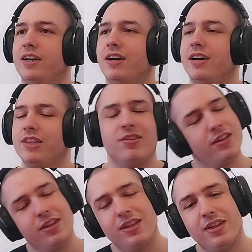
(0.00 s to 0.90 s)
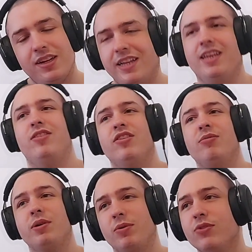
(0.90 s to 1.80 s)
Alright. Like, it does
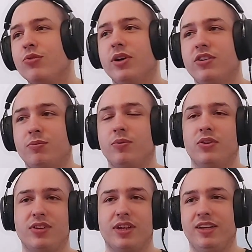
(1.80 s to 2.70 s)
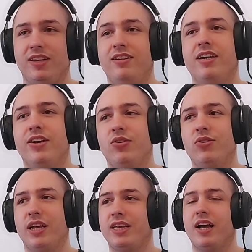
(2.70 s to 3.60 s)
make me want to watch, but once again, I don't know,
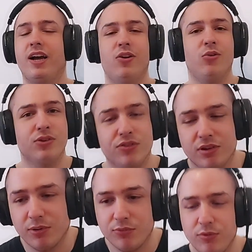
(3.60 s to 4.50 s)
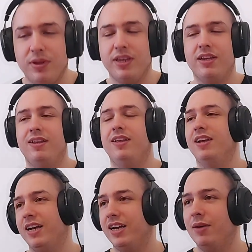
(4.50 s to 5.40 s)
like, how long this moment would be, and
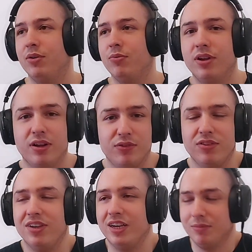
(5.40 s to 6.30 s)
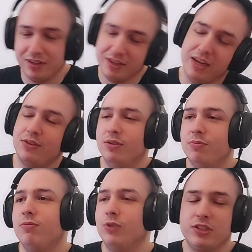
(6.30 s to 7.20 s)
I probably wouldn't have the time. I
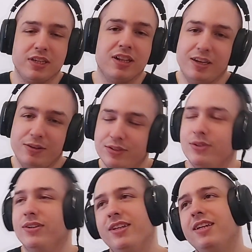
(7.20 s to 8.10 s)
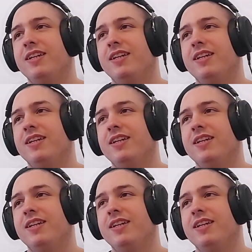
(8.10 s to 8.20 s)
couldn't watch it live, so.